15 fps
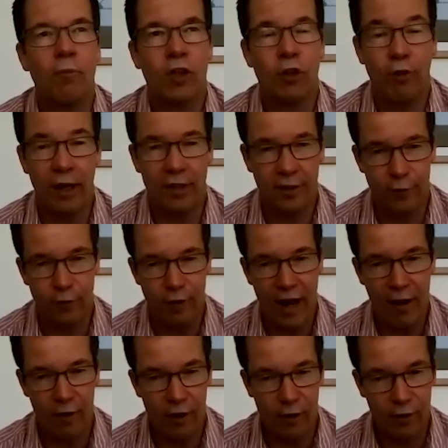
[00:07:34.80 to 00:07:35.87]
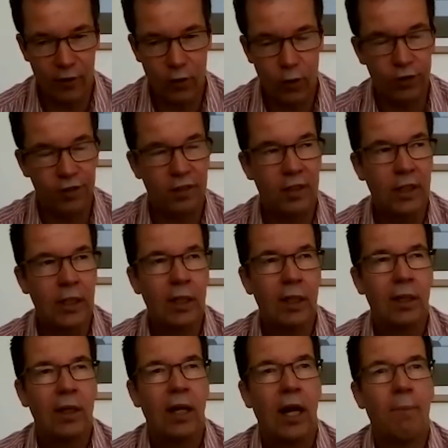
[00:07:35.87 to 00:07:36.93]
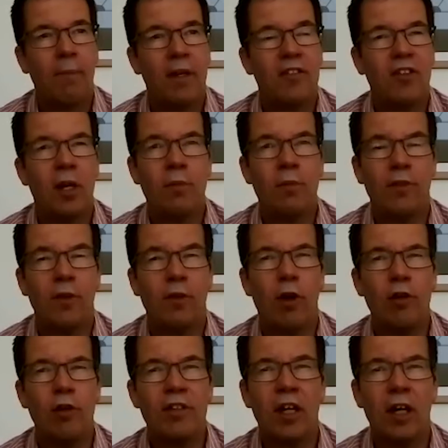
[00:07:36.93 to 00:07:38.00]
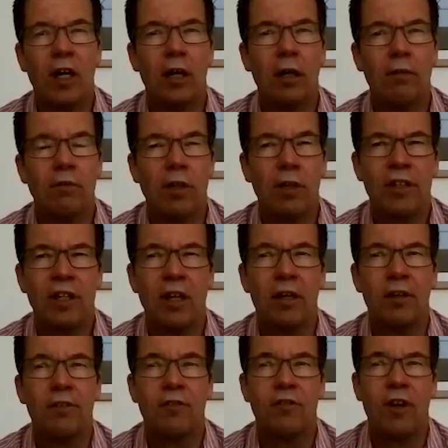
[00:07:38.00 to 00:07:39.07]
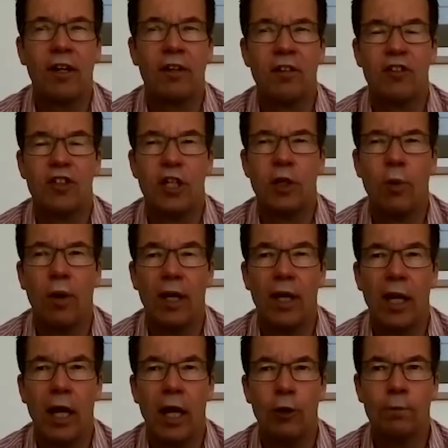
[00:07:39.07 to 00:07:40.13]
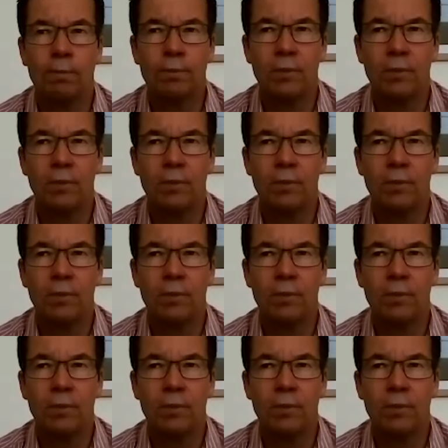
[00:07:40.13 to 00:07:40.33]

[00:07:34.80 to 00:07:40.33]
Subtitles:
Corrected for area, of course. In terms of a road car, road car's drag is actually quite low.